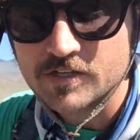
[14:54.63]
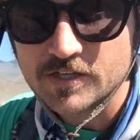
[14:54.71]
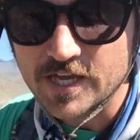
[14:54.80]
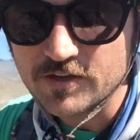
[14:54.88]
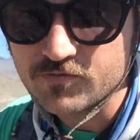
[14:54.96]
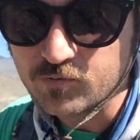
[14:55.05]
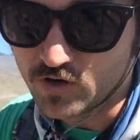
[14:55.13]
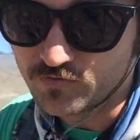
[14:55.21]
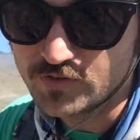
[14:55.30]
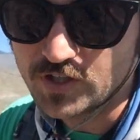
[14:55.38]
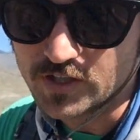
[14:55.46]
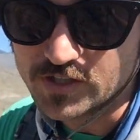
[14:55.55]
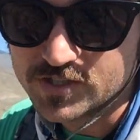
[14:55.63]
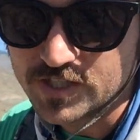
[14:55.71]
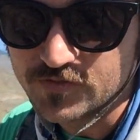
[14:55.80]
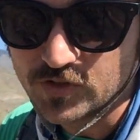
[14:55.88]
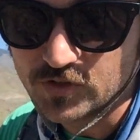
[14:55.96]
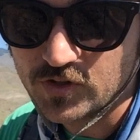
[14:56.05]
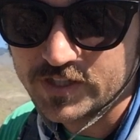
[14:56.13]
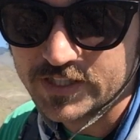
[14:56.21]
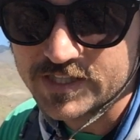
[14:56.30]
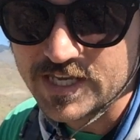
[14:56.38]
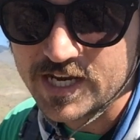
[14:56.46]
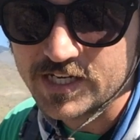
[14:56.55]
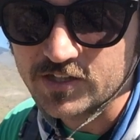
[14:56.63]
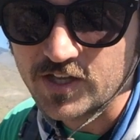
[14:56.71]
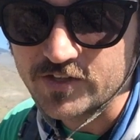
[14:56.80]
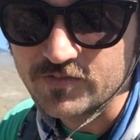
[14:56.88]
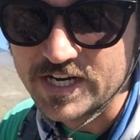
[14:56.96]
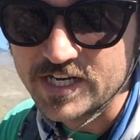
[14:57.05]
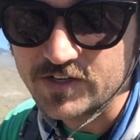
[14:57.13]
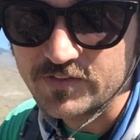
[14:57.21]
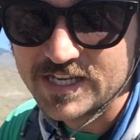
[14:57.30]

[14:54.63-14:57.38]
Okay, well first, if you look at the anticline right here,